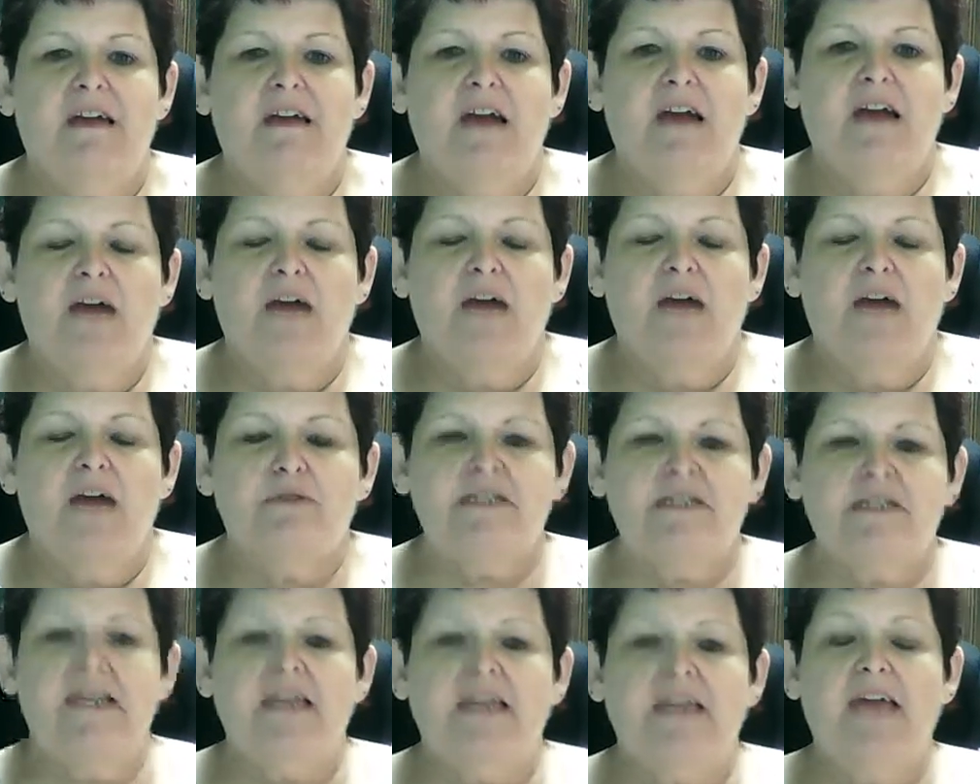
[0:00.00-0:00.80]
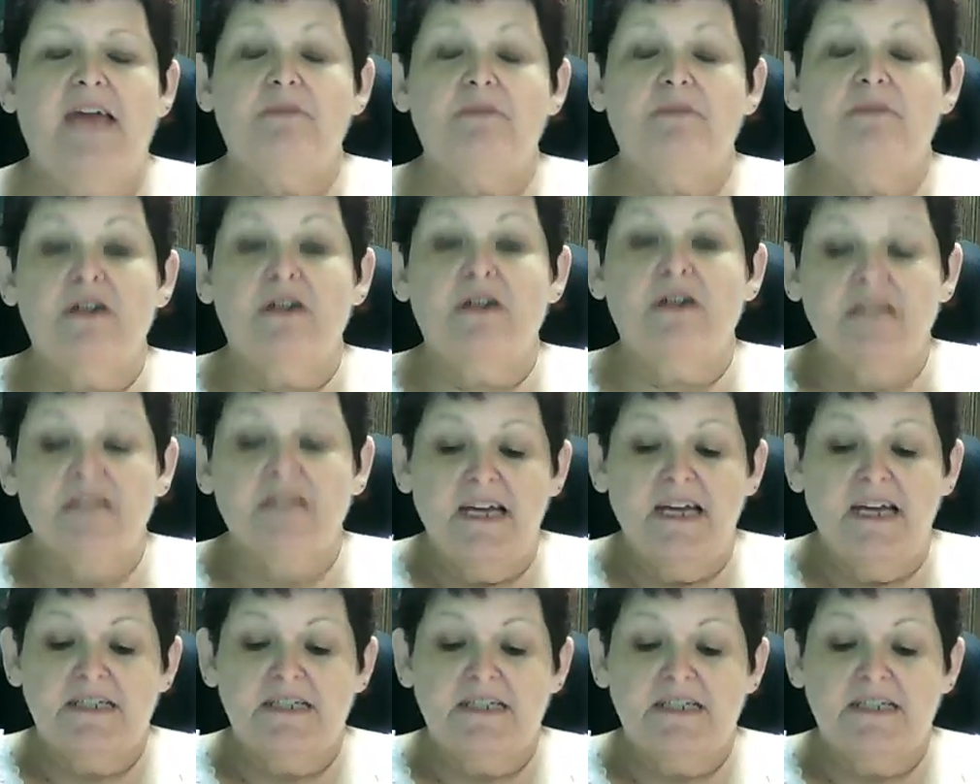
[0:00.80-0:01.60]
I went to Kmart
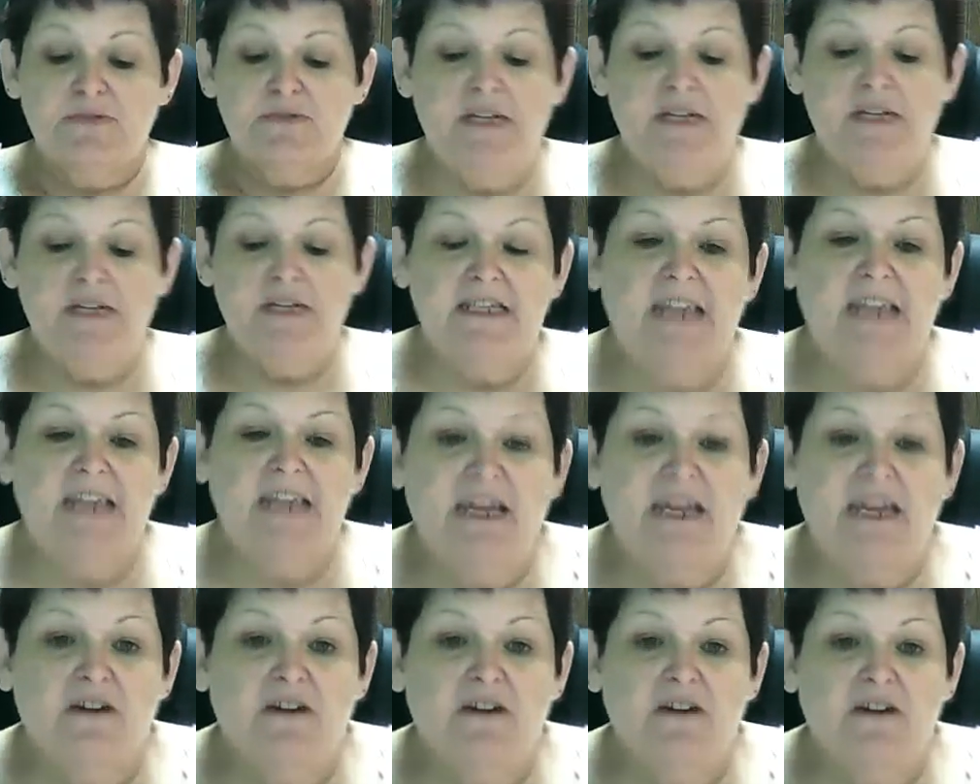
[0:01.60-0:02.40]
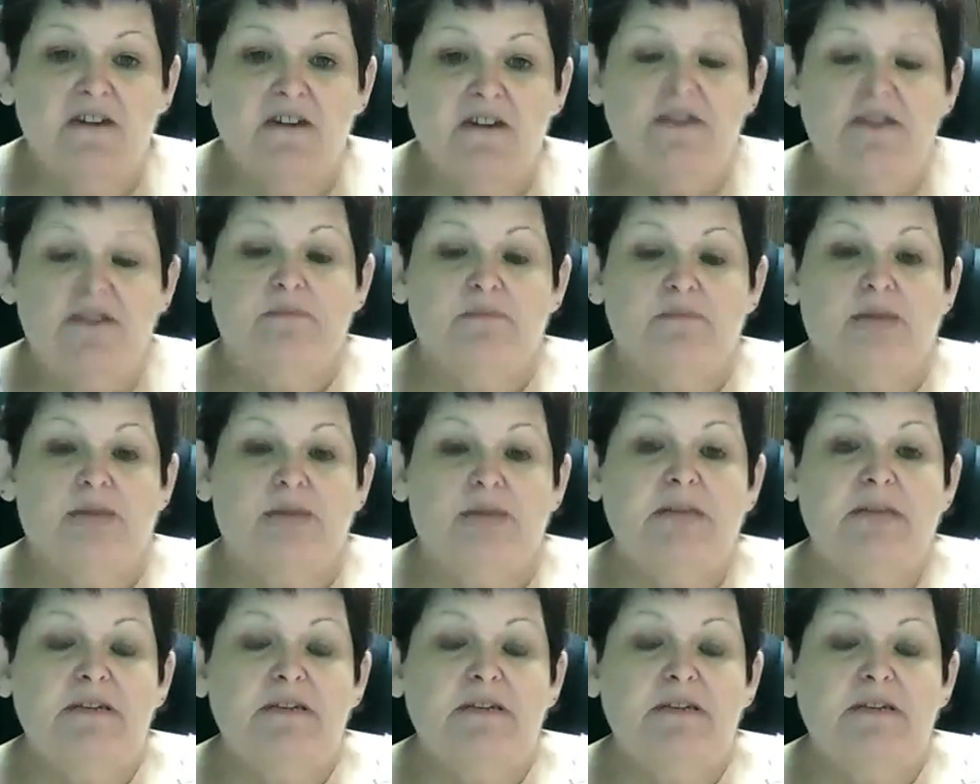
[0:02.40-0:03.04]
last week, and they had all their baby